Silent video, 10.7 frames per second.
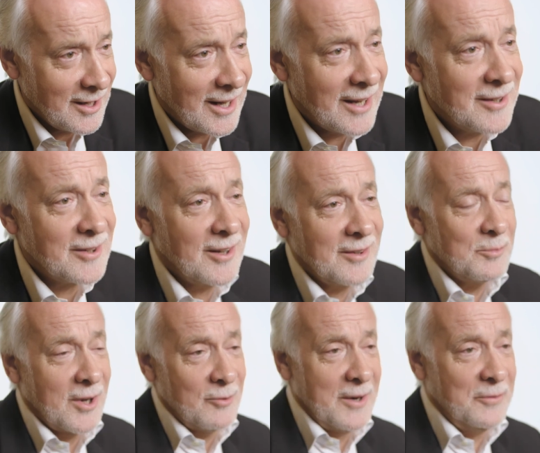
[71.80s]
And
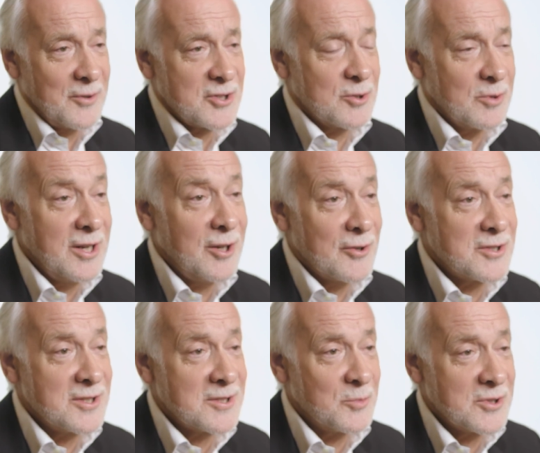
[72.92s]
my reference to an
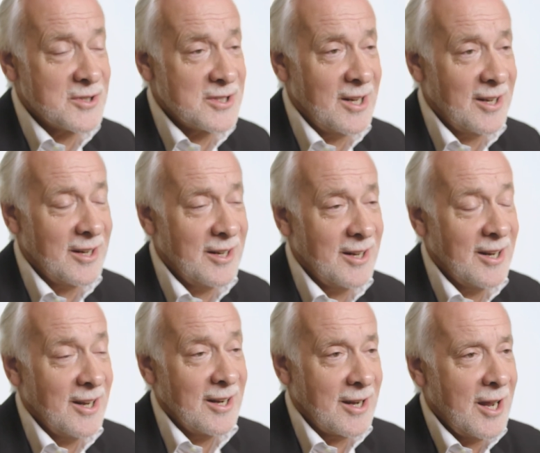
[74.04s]
ecosystem was to say,
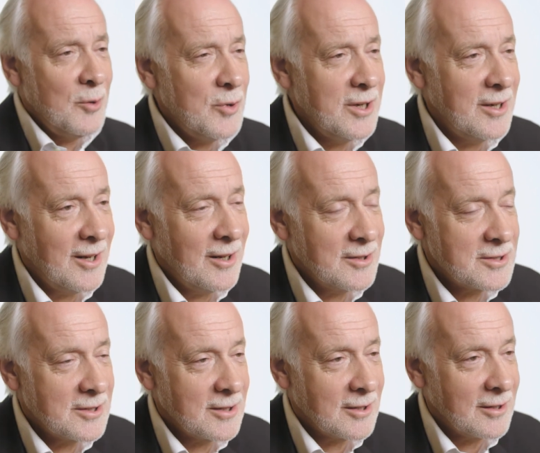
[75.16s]
can we now
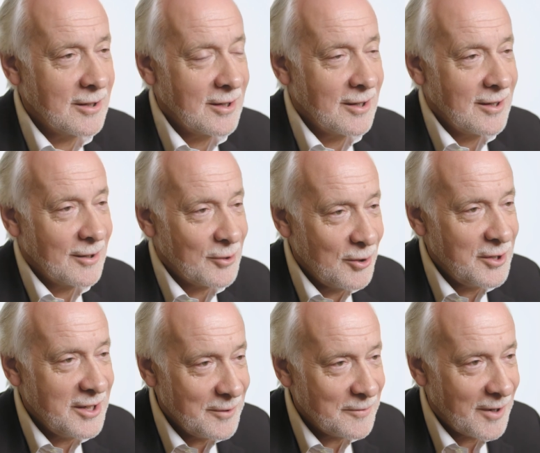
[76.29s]
see
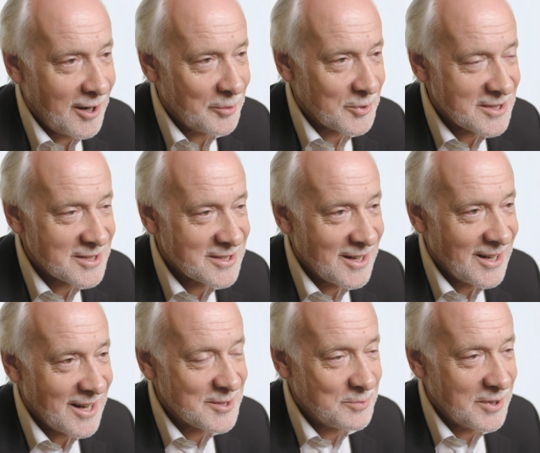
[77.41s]
learning environments
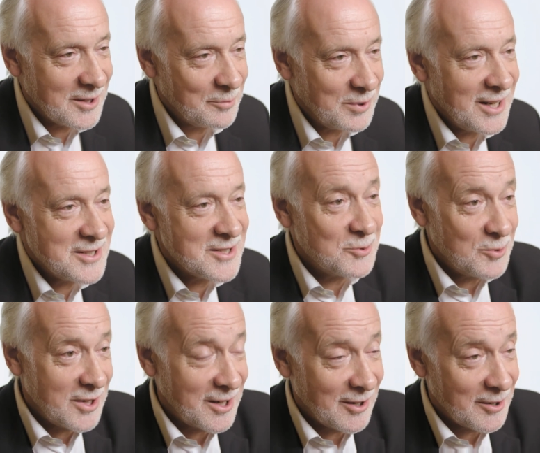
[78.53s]
as being the places
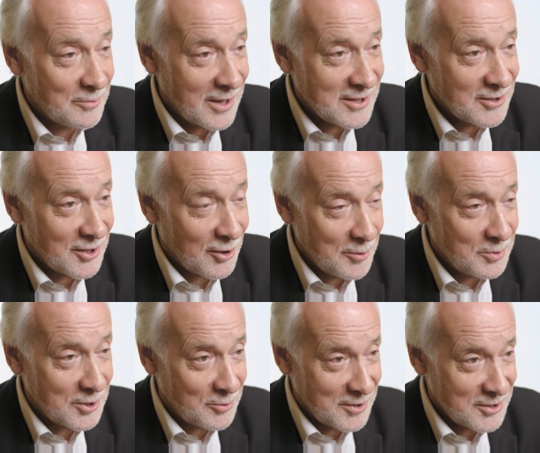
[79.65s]
where, going back to the
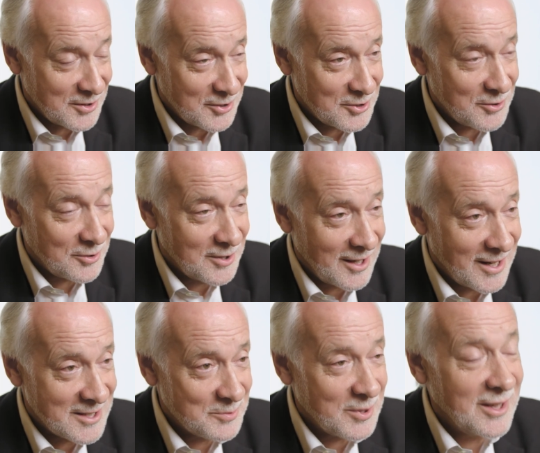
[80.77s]
opening question that you
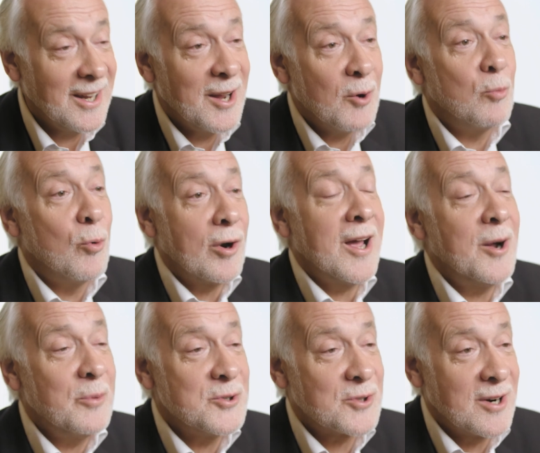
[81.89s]
asked me, what are
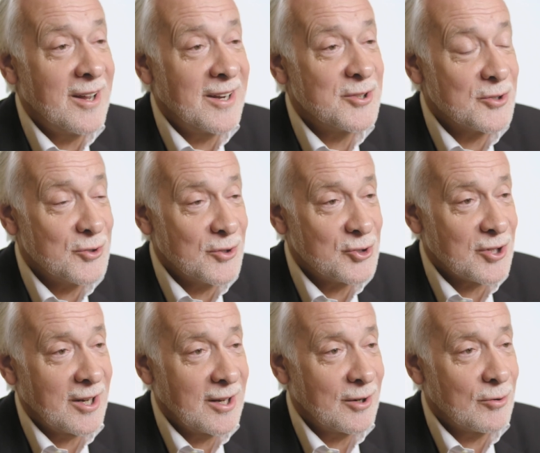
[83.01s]
we trying to
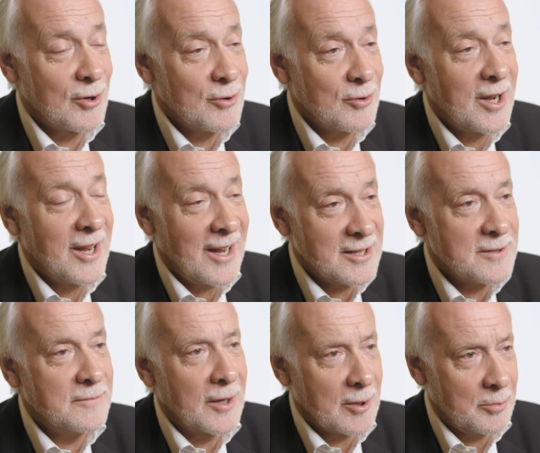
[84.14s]
nurture, grow, and
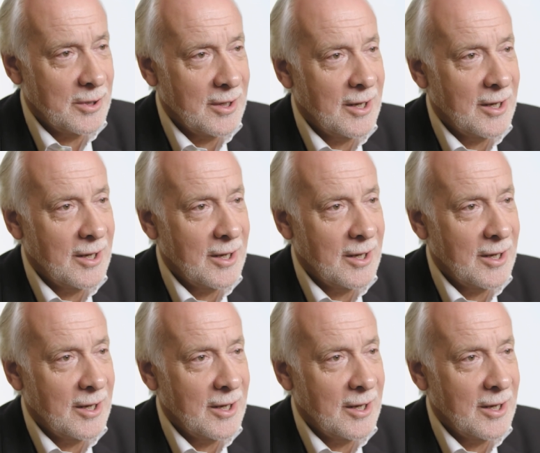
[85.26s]
develop?